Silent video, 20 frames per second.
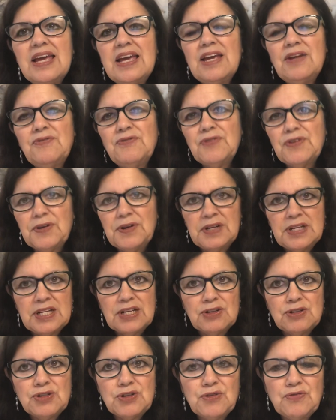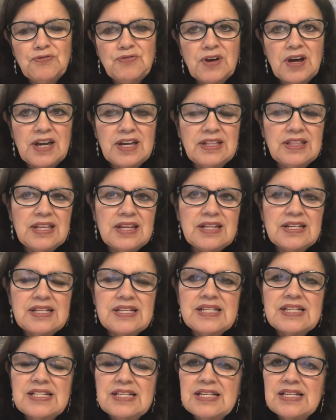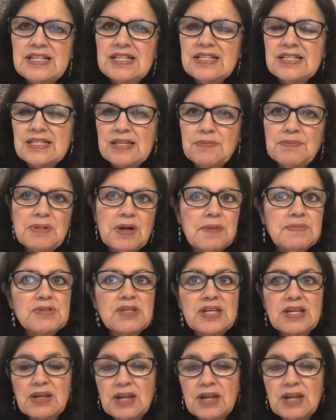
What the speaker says: In fairy tales, you'll find that sometimes